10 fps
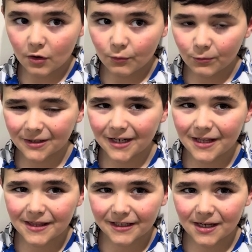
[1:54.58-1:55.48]
When I
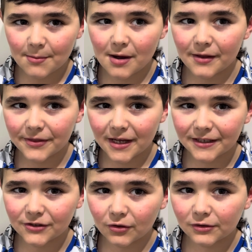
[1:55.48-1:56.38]
think about
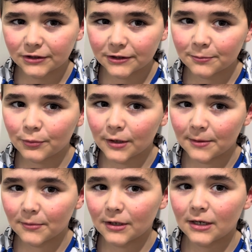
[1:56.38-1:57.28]
that doctor's
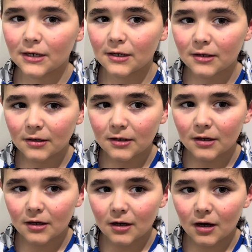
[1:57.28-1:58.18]
appointment, I
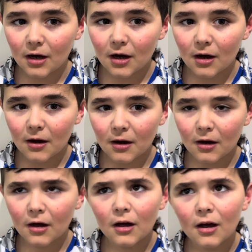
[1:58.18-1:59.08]
was
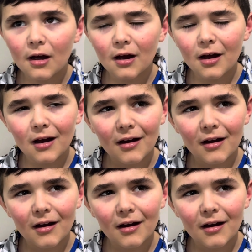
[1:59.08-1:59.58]
misunderstood.